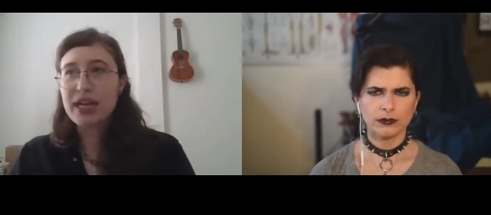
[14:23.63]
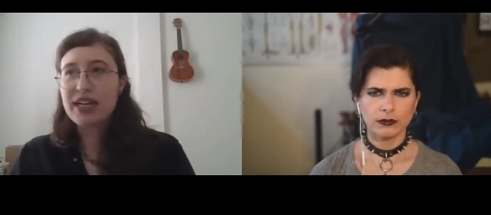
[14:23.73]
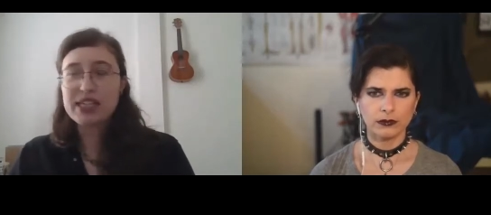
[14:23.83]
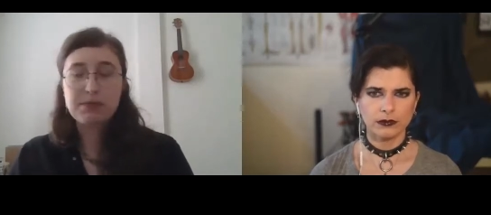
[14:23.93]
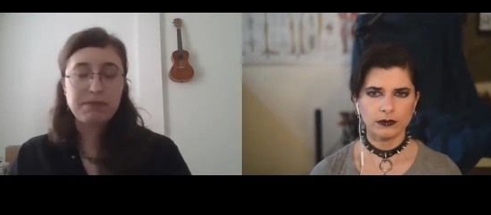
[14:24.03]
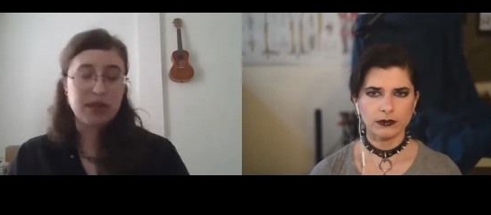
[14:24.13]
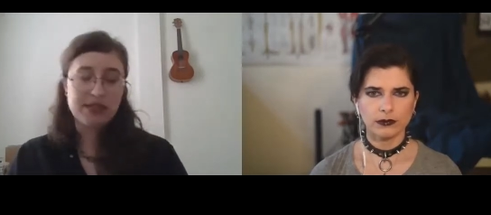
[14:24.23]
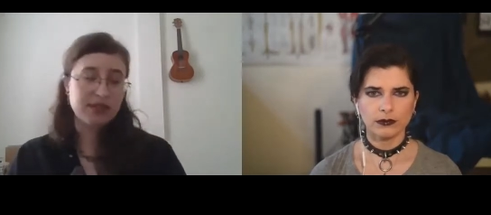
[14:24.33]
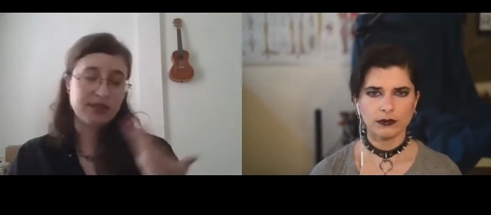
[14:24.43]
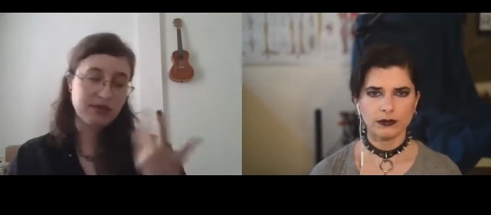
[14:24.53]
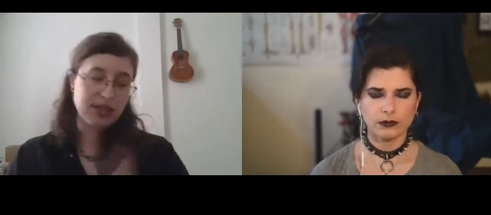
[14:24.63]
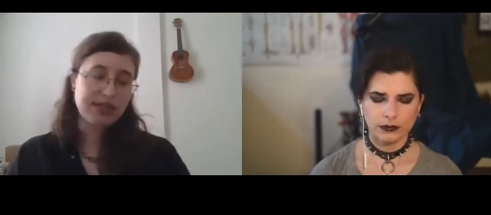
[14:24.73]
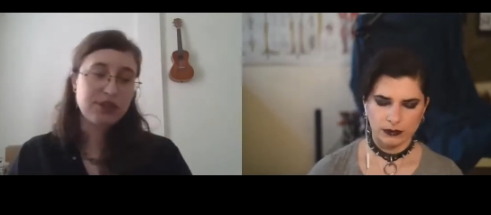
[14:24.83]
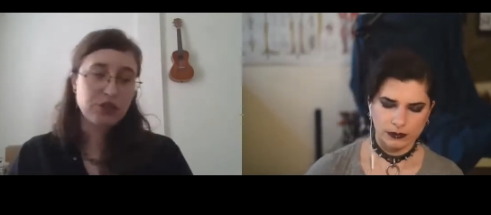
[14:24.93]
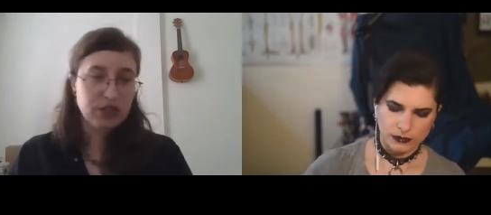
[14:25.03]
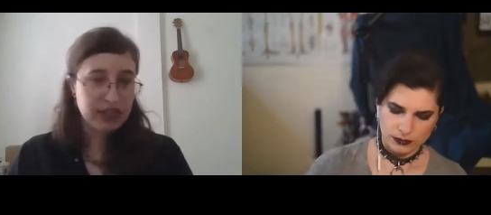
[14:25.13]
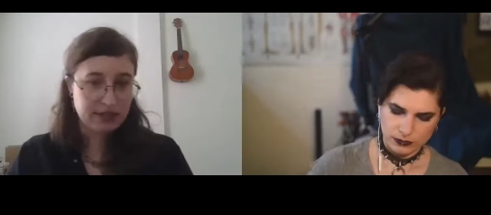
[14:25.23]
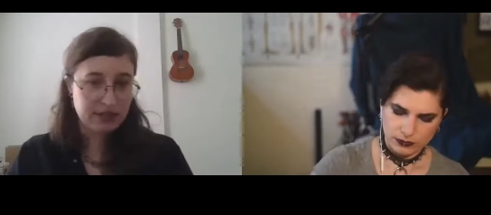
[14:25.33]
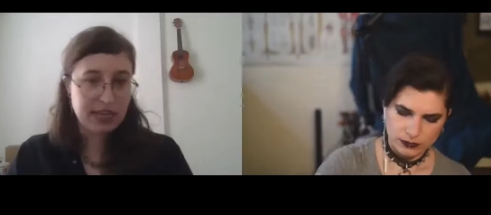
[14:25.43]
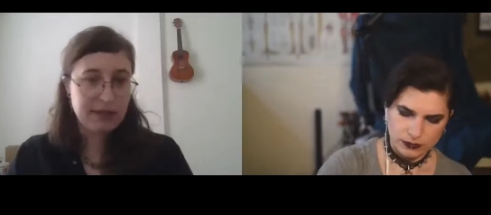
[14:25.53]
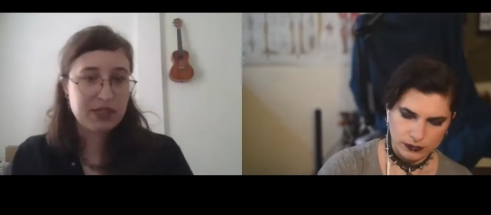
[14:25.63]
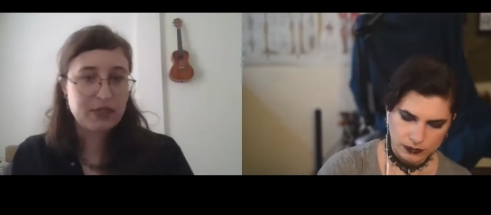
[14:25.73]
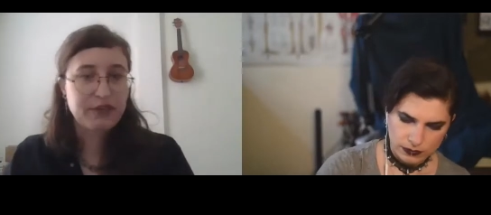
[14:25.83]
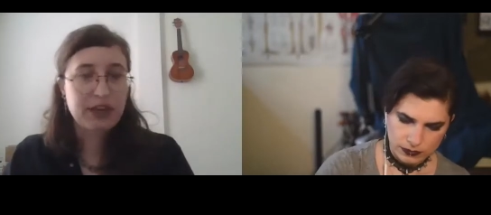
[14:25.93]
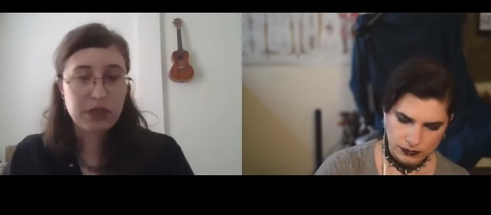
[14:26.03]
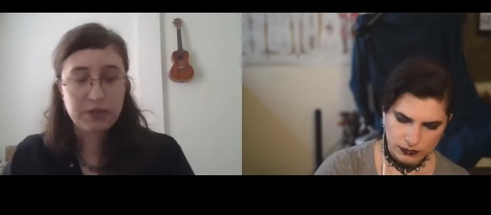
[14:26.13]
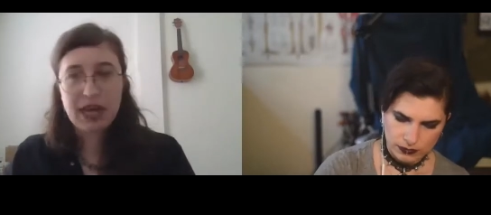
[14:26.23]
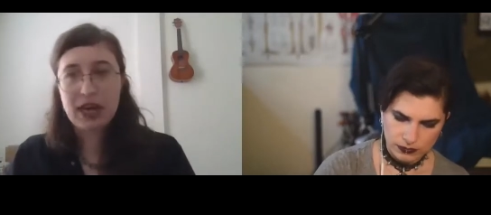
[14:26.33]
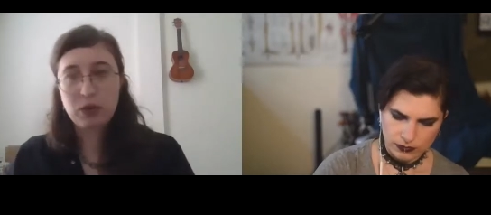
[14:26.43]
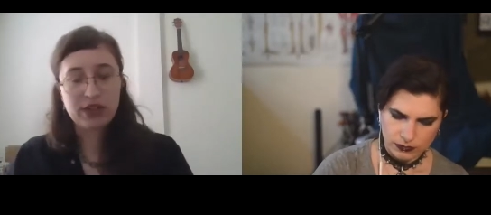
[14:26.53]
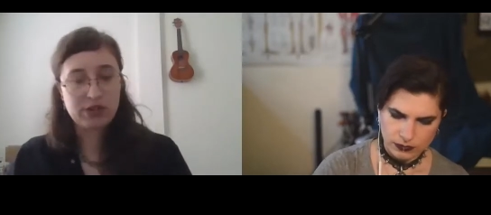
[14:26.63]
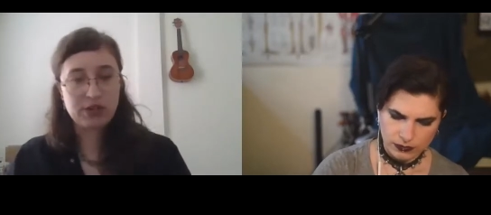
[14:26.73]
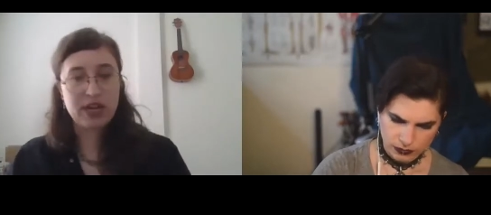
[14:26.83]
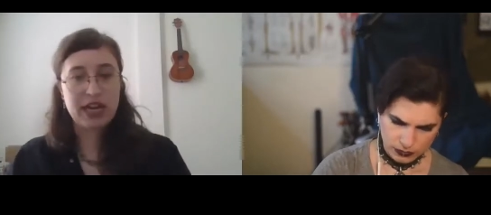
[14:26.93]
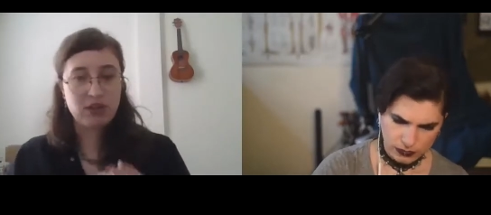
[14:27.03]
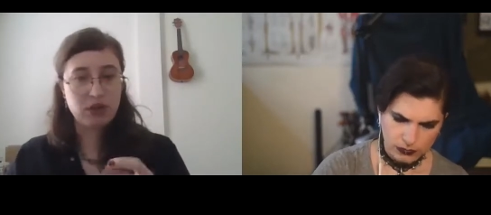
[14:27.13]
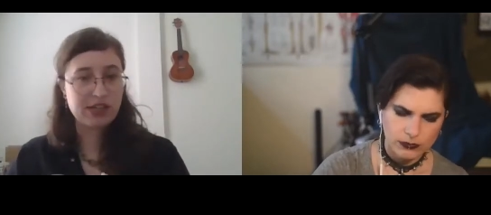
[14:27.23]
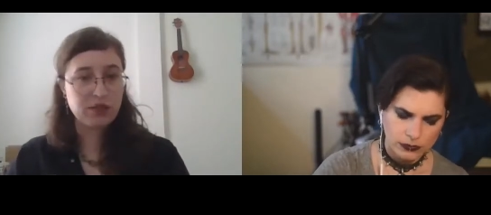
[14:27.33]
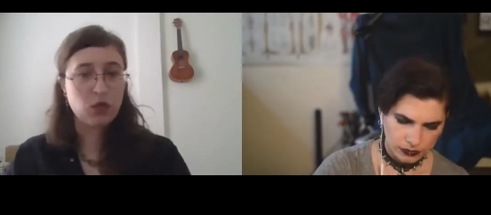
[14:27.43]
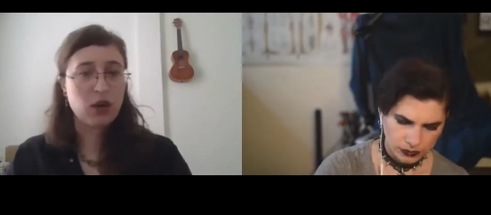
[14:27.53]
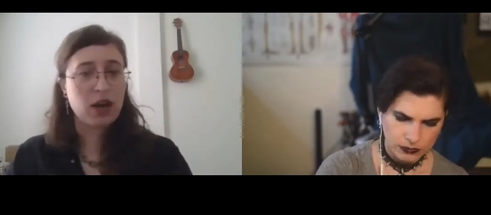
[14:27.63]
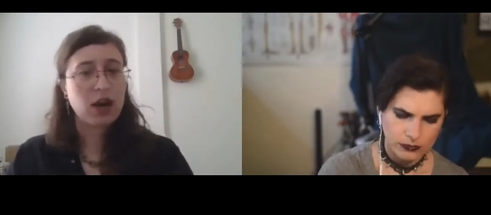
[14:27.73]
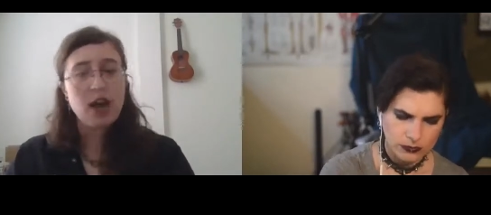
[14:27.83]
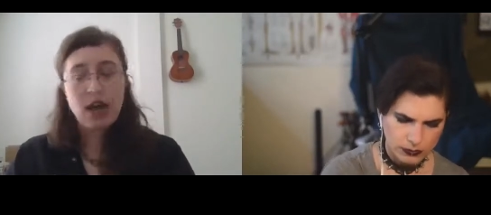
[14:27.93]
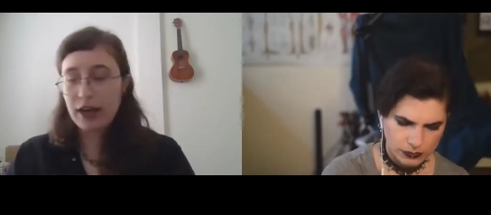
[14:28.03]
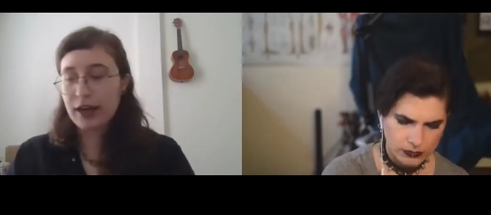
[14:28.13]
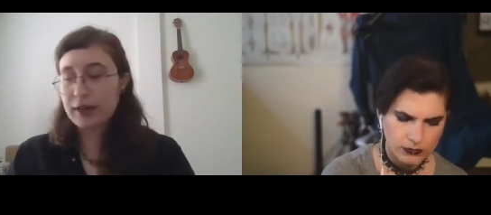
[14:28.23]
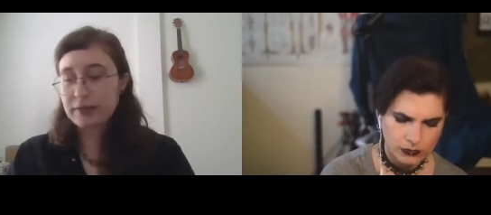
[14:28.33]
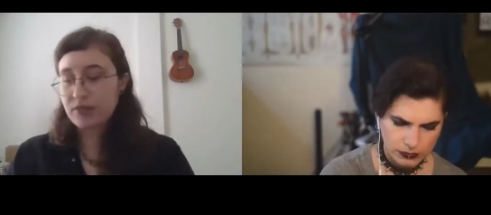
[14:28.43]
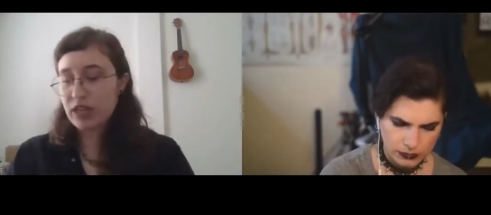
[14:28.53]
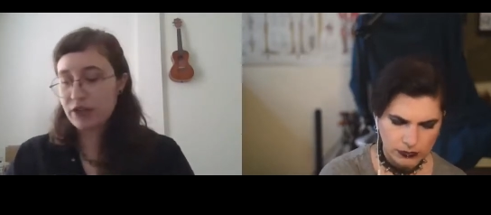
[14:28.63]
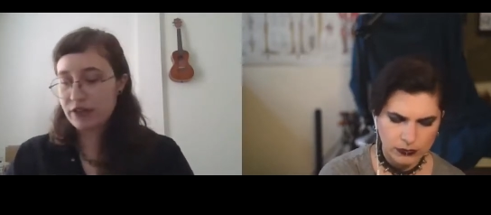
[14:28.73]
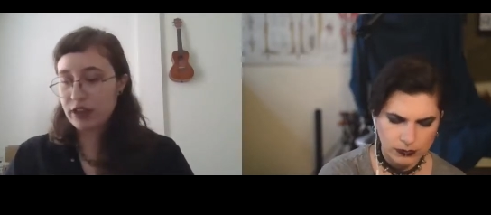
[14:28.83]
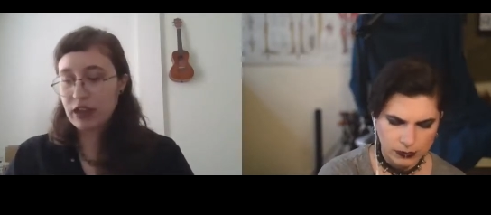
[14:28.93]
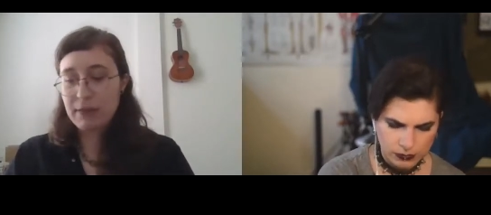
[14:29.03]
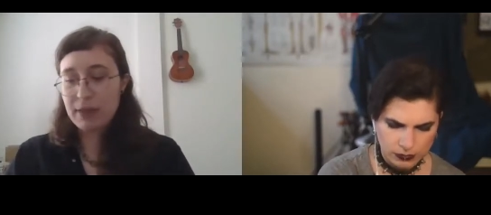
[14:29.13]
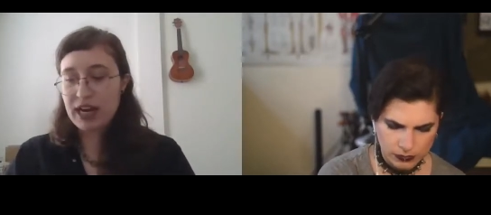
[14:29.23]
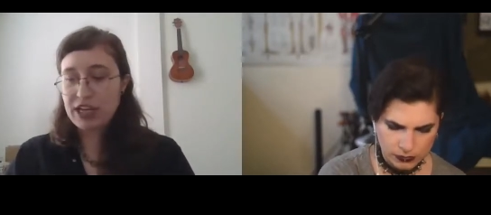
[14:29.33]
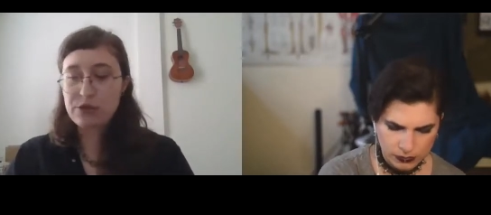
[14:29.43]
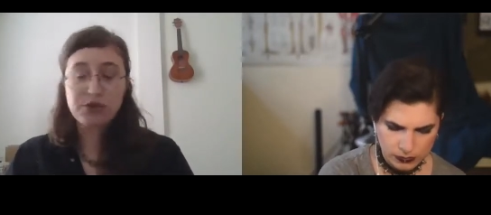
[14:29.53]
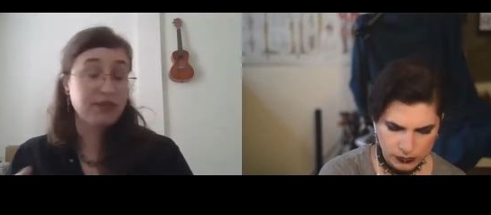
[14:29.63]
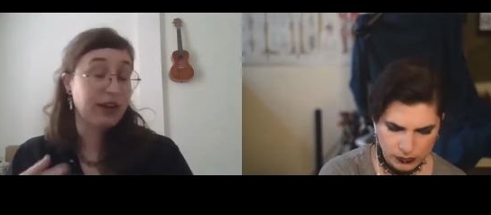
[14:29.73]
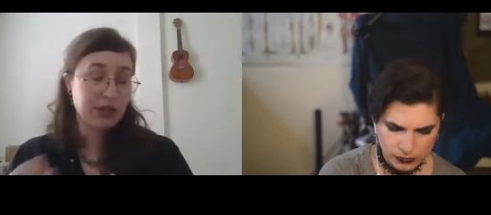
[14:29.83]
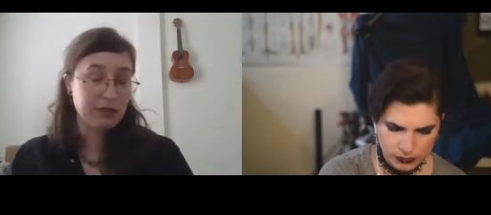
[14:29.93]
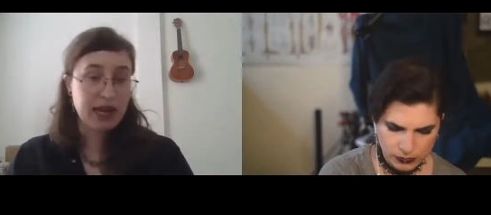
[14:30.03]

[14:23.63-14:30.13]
Speaker 1: but it's it's essentially the same as a fountain pen, where there's an ink reservoir um, that you fill up, and I use fountain